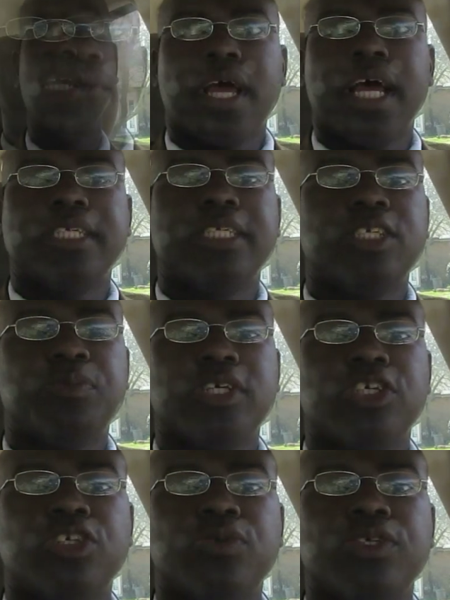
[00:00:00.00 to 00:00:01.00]
As these
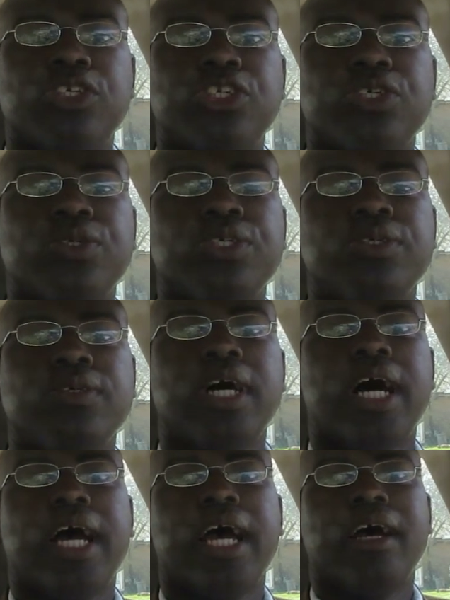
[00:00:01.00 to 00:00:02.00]
pictures will show you,
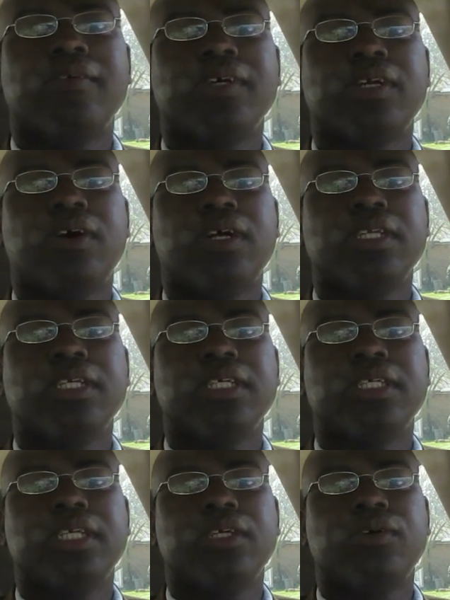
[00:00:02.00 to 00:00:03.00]
I have it on
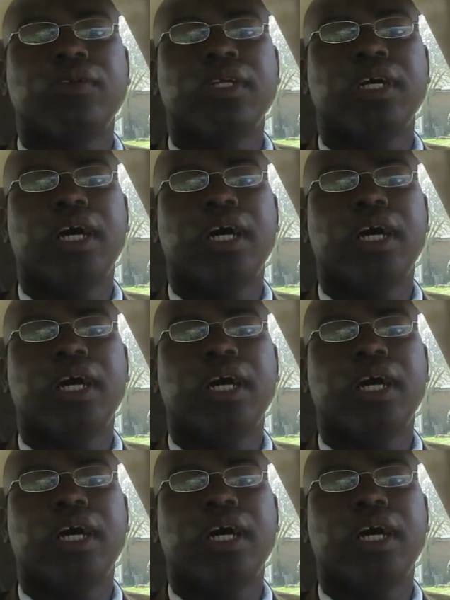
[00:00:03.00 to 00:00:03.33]
this little